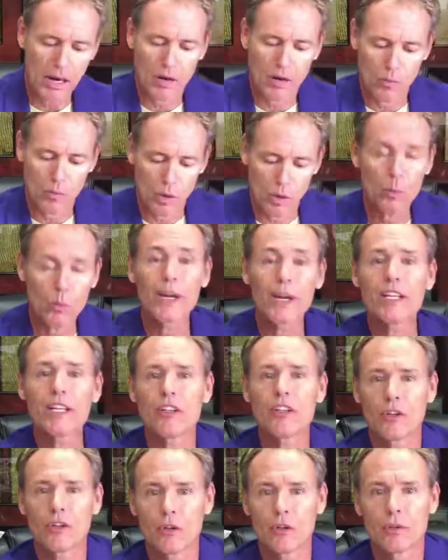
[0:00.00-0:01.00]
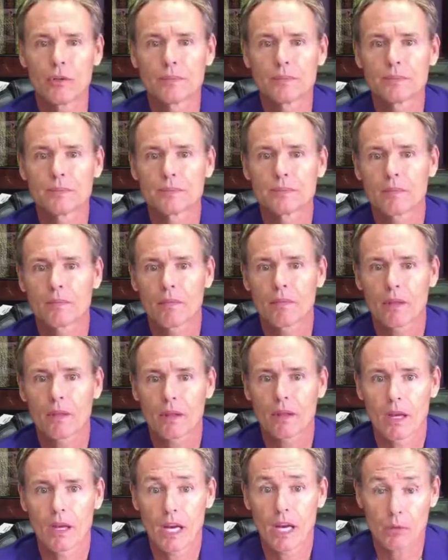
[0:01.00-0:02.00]
And what we do,
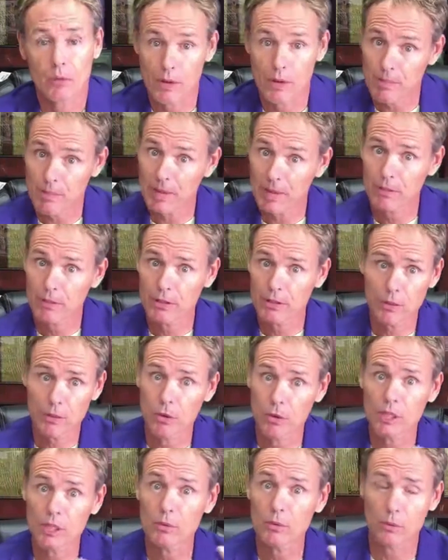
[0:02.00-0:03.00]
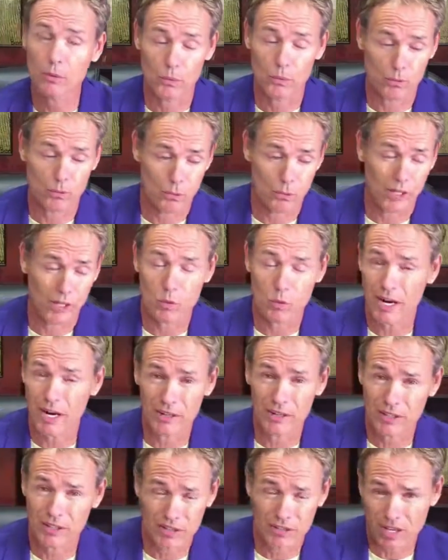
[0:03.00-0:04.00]
and remember, you're only
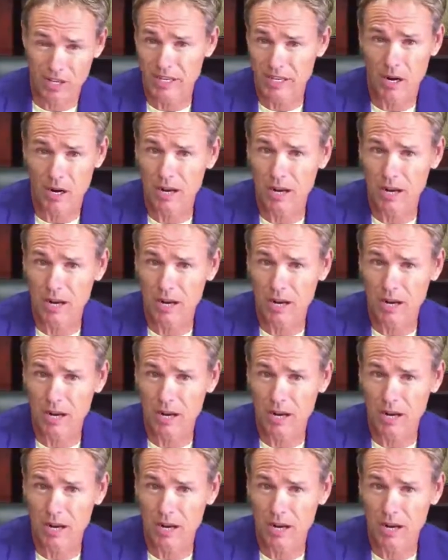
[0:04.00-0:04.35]
required to send